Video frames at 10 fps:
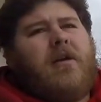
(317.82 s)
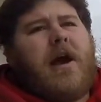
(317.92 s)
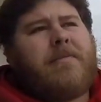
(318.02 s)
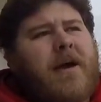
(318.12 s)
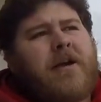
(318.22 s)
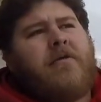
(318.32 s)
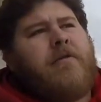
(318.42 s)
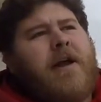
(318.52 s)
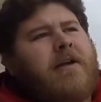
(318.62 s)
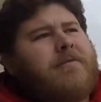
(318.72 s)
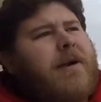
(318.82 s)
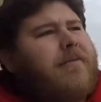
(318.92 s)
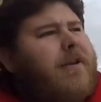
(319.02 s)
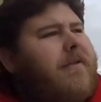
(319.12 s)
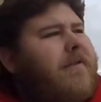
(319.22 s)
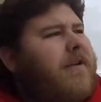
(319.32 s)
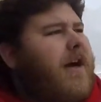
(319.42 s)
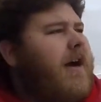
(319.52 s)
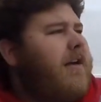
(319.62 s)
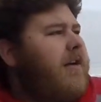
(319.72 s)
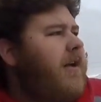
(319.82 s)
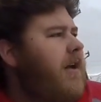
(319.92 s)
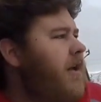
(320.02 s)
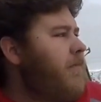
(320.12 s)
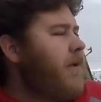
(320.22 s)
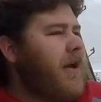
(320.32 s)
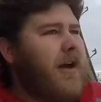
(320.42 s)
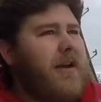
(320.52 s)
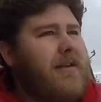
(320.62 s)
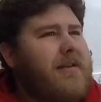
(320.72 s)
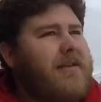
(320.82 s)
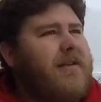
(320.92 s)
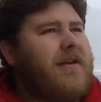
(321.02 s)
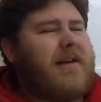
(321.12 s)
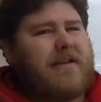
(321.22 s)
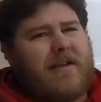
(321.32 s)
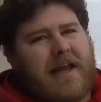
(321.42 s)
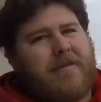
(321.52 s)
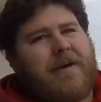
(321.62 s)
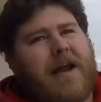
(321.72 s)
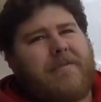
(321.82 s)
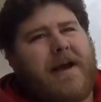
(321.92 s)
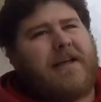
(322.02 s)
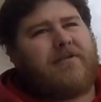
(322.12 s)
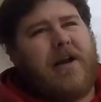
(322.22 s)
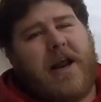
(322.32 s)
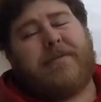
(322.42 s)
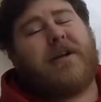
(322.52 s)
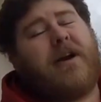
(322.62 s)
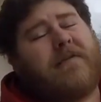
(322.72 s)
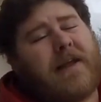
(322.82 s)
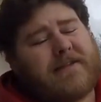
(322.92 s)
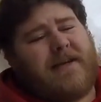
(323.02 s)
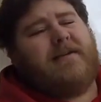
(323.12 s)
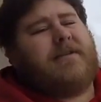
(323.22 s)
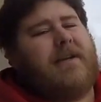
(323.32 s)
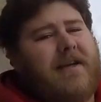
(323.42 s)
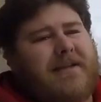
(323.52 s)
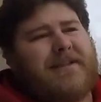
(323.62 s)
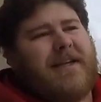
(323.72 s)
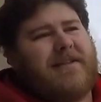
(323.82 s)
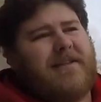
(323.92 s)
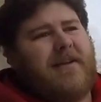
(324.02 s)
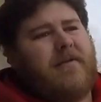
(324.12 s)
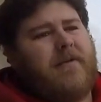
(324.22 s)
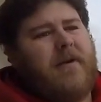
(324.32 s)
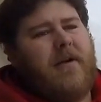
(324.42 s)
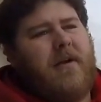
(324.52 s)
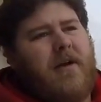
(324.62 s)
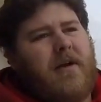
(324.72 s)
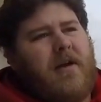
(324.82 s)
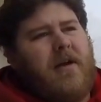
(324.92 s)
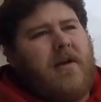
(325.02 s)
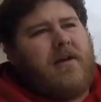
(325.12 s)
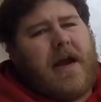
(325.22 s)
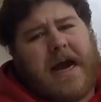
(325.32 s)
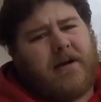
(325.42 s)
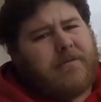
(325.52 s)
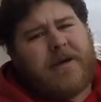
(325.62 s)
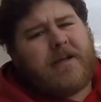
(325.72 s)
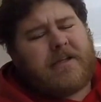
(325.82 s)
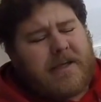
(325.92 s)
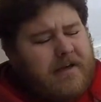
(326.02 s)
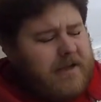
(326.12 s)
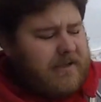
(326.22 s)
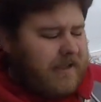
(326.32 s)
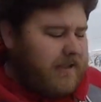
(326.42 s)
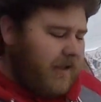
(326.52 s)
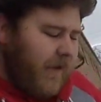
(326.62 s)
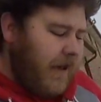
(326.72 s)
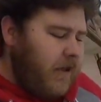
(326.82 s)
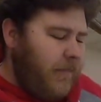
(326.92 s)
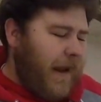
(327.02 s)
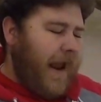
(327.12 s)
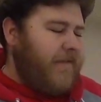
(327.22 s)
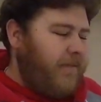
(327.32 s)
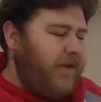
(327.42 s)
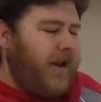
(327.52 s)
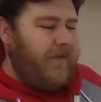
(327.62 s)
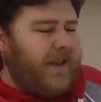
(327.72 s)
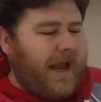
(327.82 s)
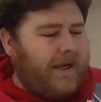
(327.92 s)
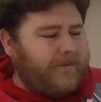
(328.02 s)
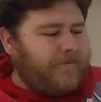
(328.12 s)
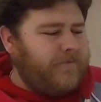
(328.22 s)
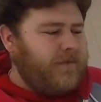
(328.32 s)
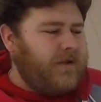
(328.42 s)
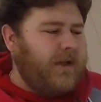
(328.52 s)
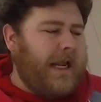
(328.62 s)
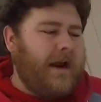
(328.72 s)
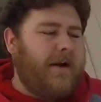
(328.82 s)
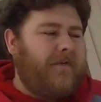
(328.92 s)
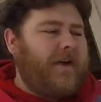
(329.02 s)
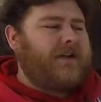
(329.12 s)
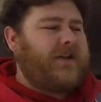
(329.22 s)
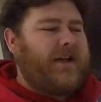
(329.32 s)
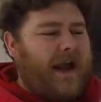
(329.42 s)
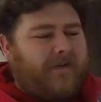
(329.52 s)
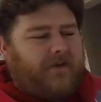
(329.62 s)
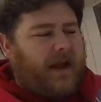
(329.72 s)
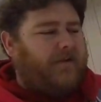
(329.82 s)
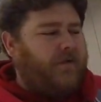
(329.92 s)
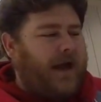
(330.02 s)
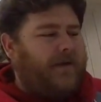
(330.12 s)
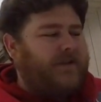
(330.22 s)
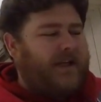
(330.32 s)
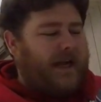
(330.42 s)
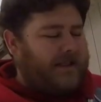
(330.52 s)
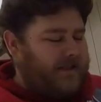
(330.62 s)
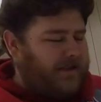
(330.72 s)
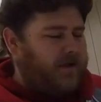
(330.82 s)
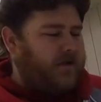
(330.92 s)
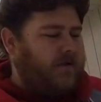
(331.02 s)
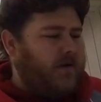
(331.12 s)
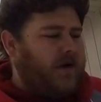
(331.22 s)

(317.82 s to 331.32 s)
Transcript: I'm not going to renounce my belief in God because a celebrity had passed away. And I'm sorry if that sounds insensitive. I don't mean it to sound insensitive. I do have a belief that Carrie Fisher in the afterlife will have a chance to